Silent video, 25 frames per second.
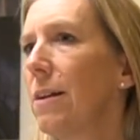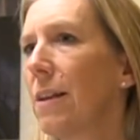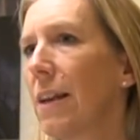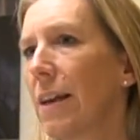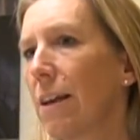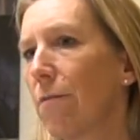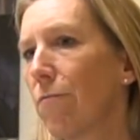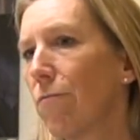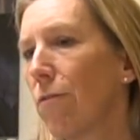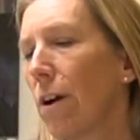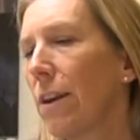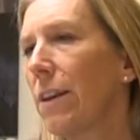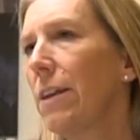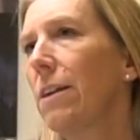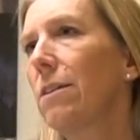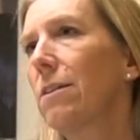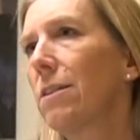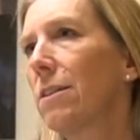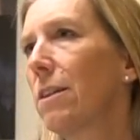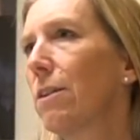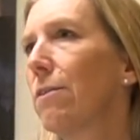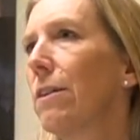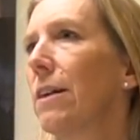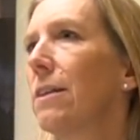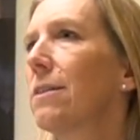like running
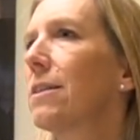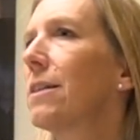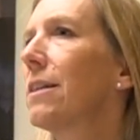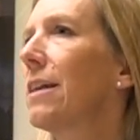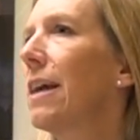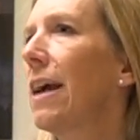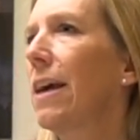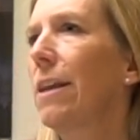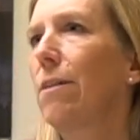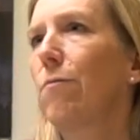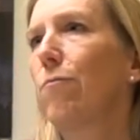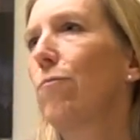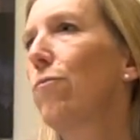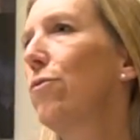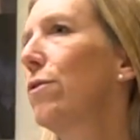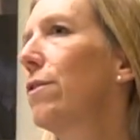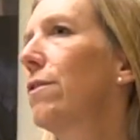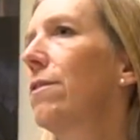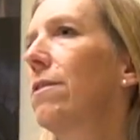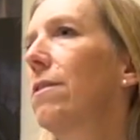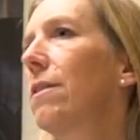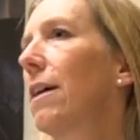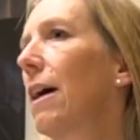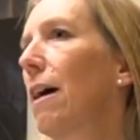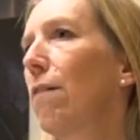CRS again
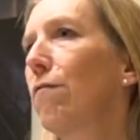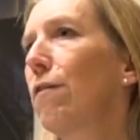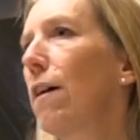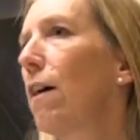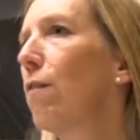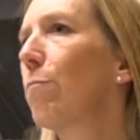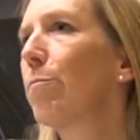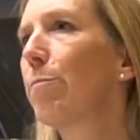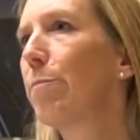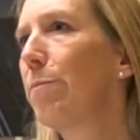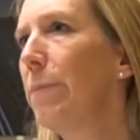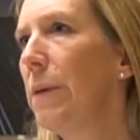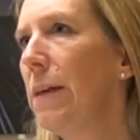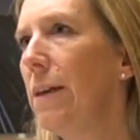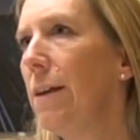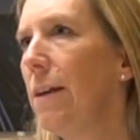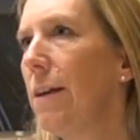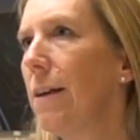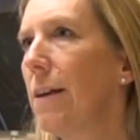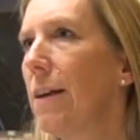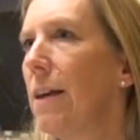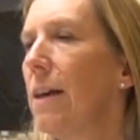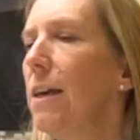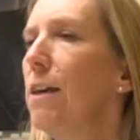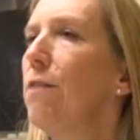wouldn't have helped
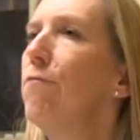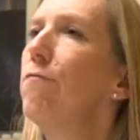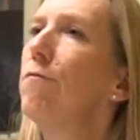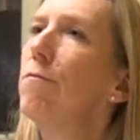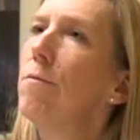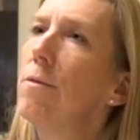me, yeah.